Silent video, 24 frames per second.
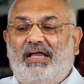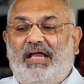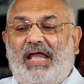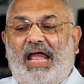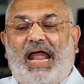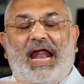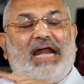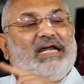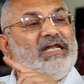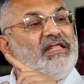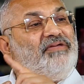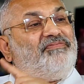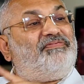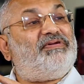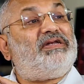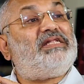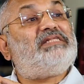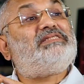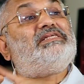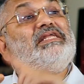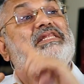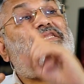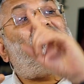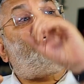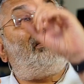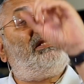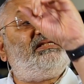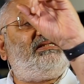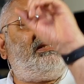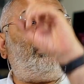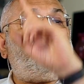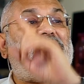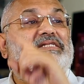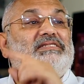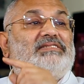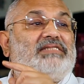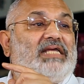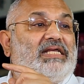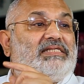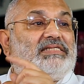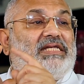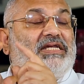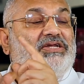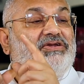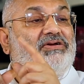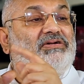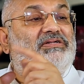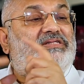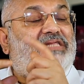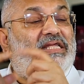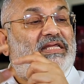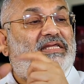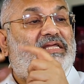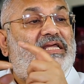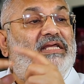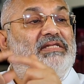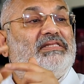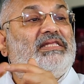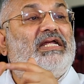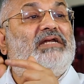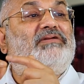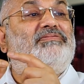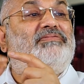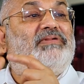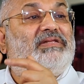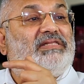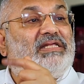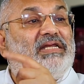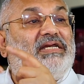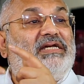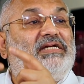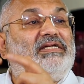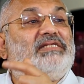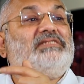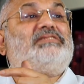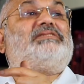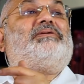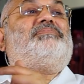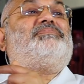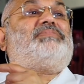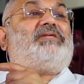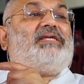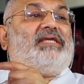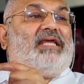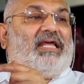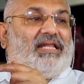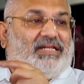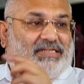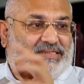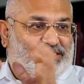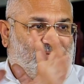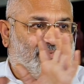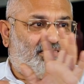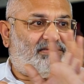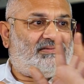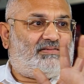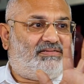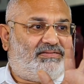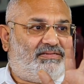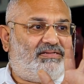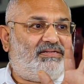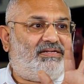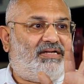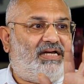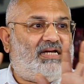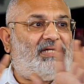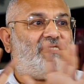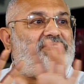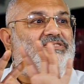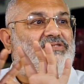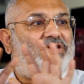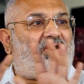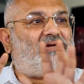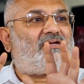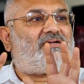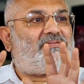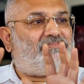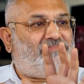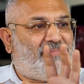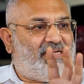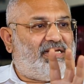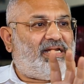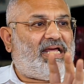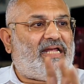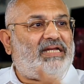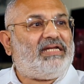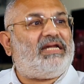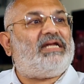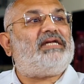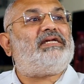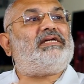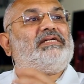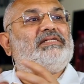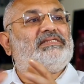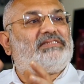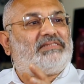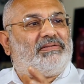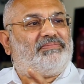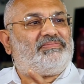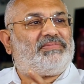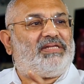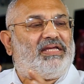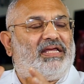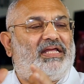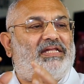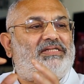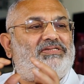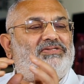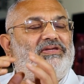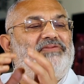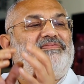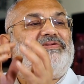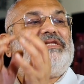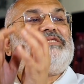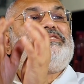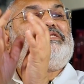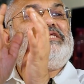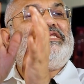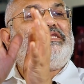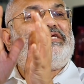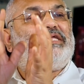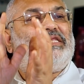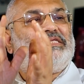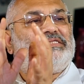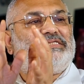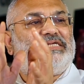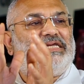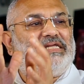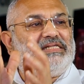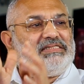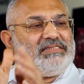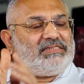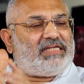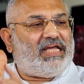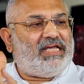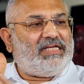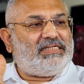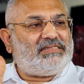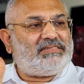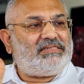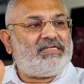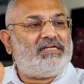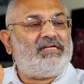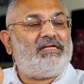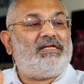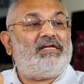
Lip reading: And if it is increasing in size and you are thinking that whether it is something else, it is not benign and it is something else. So if it is increasing in size,